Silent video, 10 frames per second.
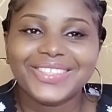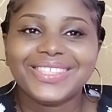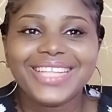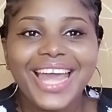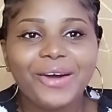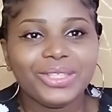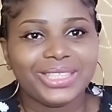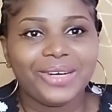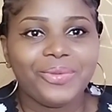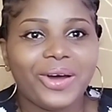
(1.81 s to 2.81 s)
Today I want to
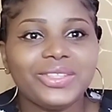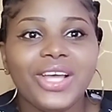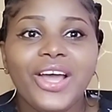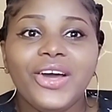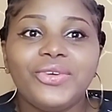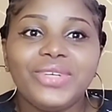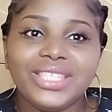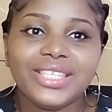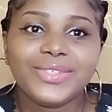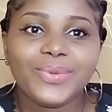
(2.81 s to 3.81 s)
talk about
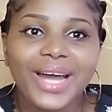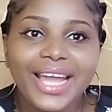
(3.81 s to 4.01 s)
reasons why